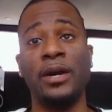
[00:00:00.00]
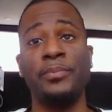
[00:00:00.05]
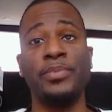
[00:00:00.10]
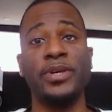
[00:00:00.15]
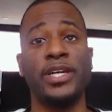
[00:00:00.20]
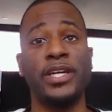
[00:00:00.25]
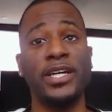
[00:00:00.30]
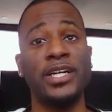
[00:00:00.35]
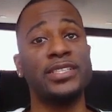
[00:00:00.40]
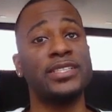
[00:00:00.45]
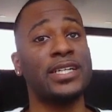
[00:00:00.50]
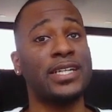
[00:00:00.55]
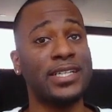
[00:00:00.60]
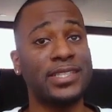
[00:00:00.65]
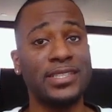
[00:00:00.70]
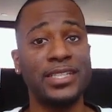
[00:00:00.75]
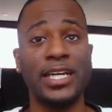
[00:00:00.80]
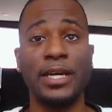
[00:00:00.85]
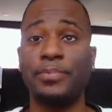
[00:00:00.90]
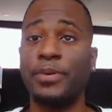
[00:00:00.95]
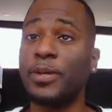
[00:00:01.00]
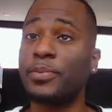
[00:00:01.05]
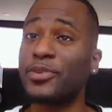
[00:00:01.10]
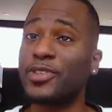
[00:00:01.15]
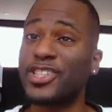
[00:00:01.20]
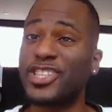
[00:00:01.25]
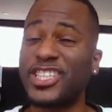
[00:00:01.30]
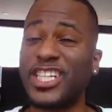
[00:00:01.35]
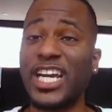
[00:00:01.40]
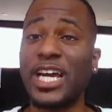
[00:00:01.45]
Because, like I said, people
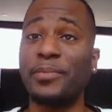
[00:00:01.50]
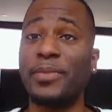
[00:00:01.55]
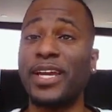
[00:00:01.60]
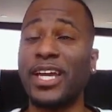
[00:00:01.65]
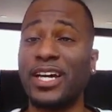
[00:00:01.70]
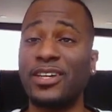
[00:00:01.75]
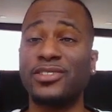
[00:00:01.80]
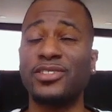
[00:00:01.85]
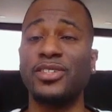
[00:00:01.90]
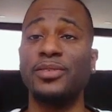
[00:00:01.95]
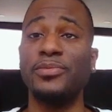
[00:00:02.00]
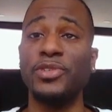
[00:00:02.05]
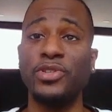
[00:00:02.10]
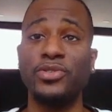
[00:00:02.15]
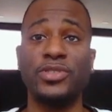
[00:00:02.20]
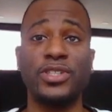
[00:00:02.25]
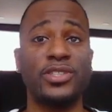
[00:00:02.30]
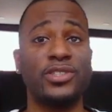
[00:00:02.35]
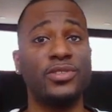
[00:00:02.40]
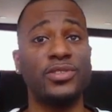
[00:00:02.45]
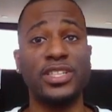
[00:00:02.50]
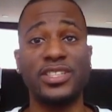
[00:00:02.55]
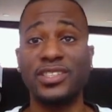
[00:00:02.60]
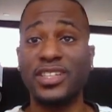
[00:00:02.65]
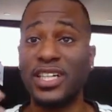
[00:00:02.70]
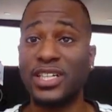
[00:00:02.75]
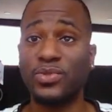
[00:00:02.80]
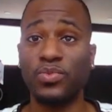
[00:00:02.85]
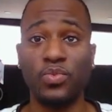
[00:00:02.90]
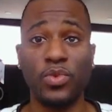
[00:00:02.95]
are jamming out to the music, so there's
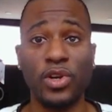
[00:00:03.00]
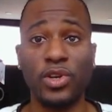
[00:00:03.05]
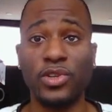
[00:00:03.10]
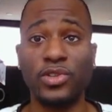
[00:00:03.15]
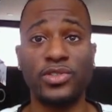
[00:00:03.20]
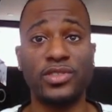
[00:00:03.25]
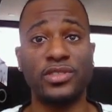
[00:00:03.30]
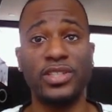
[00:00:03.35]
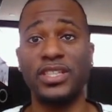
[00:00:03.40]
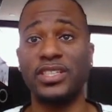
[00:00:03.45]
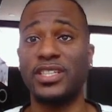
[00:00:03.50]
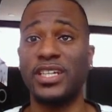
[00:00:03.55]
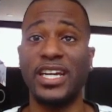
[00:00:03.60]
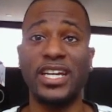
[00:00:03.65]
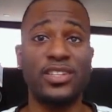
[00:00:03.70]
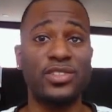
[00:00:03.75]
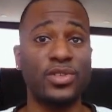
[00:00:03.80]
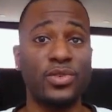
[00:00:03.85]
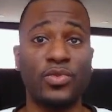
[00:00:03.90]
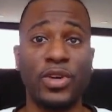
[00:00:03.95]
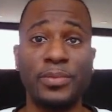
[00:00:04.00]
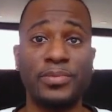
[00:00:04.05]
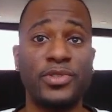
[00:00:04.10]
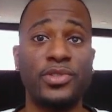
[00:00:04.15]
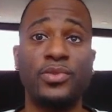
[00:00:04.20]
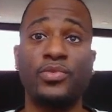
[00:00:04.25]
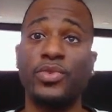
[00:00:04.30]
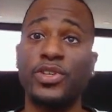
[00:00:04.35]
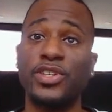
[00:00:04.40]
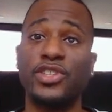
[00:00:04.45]
less words to interrupt
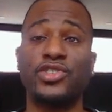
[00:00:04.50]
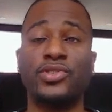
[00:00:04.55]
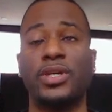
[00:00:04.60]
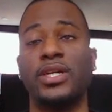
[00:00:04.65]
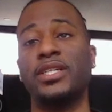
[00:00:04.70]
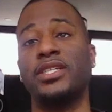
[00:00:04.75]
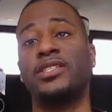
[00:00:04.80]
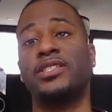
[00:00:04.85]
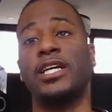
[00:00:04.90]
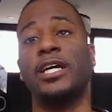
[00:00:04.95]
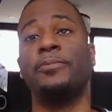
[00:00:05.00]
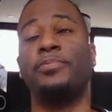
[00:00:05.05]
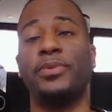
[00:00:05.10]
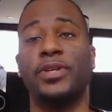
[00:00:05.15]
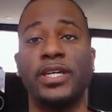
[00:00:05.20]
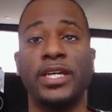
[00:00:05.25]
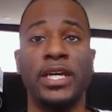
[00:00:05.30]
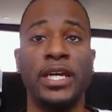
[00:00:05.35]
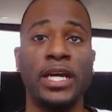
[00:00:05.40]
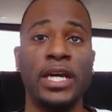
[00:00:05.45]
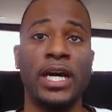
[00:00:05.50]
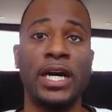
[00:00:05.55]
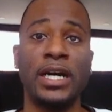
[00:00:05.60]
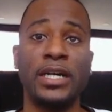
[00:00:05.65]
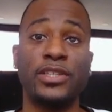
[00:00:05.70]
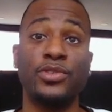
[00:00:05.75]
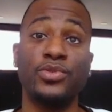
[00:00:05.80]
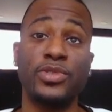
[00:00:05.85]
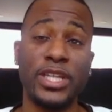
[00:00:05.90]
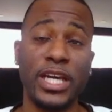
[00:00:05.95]
you when you're trying to sample.
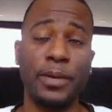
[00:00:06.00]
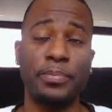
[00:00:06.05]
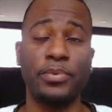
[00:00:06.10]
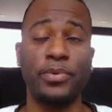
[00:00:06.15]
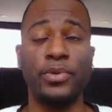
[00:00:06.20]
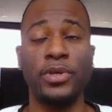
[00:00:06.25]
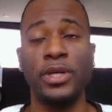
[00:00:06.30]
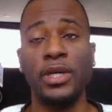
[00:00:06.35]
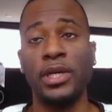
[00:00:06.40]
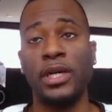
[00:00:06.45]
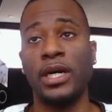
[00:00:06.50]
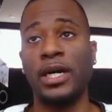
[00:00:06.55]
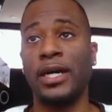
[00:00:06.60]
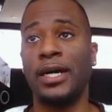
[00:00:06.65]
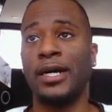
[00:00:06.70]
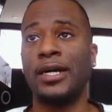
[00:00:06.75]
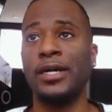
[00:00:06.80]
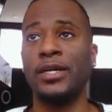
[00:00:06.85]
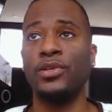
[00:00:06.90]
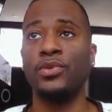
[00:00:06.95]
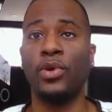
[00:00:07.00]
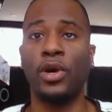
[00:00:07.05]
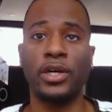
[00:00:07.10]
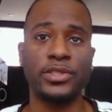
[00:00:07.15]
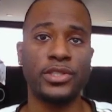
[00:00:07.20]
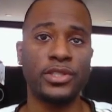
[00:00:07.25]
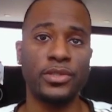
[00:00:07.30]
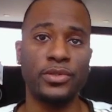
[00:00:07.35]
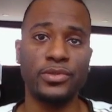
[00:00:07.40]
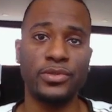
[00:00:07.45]
You
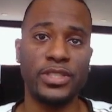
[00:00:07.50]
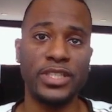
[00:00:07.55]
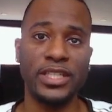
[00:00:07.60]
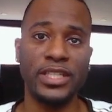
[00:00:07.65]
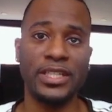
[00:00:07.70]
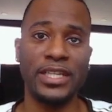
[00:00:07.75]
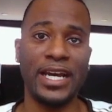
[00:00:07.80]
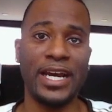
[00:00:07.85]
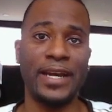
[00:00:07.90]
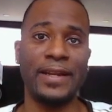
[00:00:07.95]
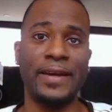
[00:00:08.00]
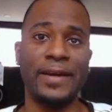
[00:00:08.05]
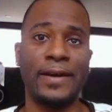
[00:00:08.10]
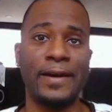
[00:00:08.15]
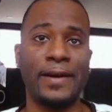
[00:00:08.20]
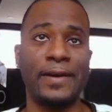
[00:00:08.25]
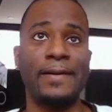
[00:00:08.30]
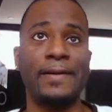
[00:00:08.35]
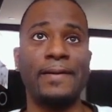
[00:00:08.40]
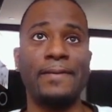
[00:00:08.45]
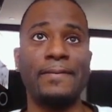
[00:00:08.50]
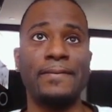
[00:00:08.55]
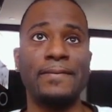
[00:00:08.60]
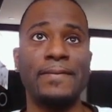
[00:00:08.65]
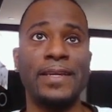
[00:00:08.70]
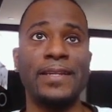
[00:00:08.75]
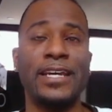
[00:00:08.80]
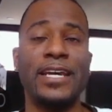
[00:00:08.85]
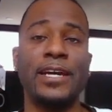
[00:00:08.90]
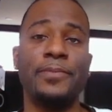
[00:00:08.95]
also see that
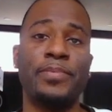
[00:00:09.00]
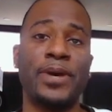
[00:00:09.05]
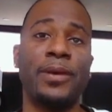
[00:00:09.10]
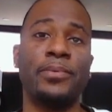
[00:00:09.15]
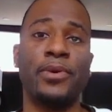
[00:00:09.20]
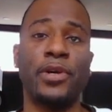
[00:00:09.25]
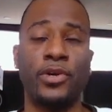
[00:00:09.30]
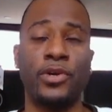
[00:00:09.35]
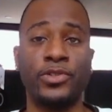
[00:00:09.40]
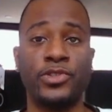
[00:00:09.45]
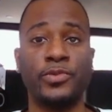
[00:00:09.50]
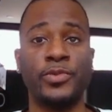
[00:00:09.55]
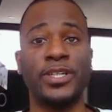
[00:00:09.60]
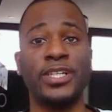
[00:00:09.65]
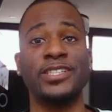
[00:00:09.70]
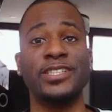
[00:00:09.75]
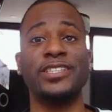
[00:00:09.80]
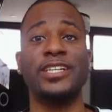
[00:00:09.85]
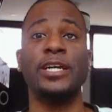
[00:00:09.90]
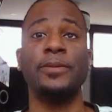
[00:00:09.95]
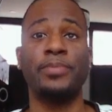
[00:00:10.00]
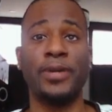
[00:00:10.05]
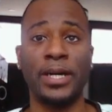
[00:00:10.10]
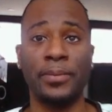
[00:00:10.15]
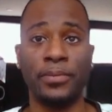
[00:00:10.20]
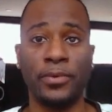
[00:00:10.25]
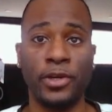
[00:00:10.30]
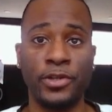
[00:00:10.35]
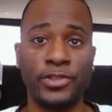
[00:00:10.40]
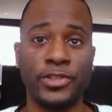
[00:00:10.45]
in hip hop culture, because in hip
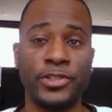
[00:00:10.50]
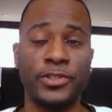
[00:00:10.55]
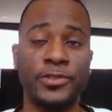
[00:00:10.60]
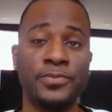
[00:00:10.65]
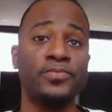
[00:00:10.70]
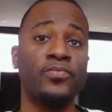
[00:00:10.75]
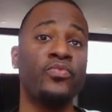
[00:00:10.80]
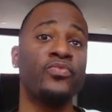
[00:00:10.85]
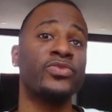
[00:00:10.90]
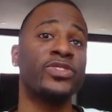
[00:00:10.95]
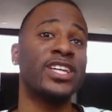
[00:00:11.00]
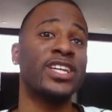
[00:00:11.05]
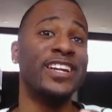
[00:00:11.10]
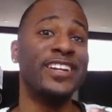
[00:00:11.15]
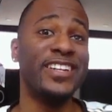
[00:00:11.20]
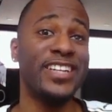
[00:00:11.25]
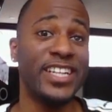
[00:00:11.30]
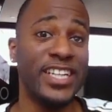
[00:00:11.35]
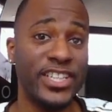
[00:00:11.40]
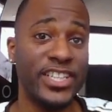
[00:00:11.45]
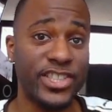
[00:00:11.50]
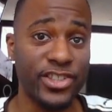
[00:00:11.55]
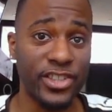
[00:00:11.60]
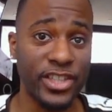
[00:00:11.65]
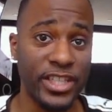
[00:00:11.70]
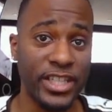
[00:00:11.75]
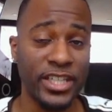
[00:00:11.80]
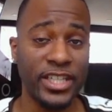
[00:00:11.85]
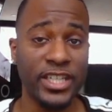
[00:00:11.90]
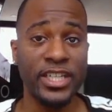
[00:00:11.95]
hop culture,
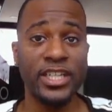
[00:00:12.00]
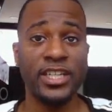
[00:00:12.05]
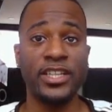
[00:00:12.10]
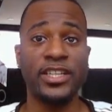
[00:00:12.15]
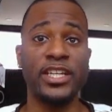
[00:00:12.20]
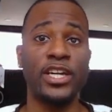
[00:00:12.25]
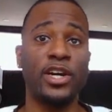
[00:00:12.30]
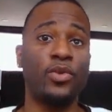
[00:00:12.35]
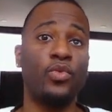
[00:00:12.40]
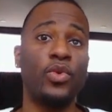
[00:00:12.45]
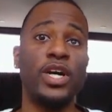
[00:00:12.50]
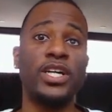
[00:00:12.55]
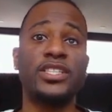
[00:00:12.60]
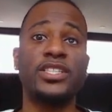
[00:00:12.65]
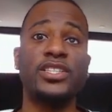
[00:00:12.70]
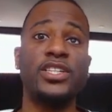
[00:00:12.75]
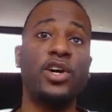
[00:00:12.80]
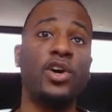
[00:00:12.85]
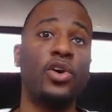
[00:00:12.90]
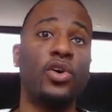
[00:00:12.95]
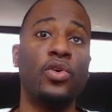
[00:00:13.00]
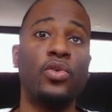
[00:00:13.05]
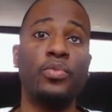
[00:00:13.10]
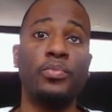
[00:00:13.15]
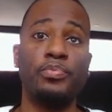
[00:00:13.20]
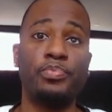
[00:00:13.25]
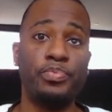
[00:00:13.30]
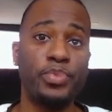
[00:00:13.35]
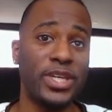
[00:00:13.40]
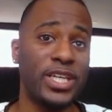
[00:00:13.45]
initially there was
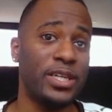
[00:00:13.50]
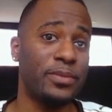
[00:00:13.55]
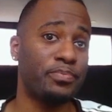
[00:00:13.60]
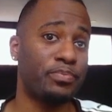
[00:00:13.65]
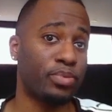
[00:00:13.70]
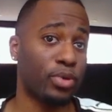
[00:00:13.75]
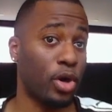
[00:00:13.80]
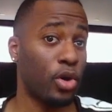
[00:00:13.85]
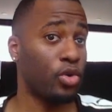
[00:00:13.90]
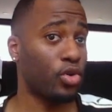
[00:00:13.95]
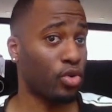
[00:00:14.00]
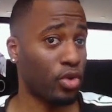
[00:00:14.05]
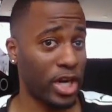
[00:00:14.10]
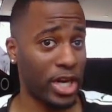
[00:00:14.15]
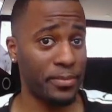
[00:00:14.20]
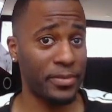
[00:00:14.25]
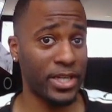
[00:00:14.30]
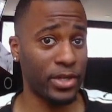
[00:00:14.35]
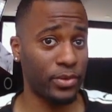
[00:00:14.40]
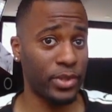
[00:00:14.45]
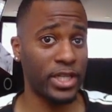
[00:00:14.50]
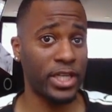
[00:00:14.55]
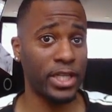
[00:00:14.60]
no beat programming when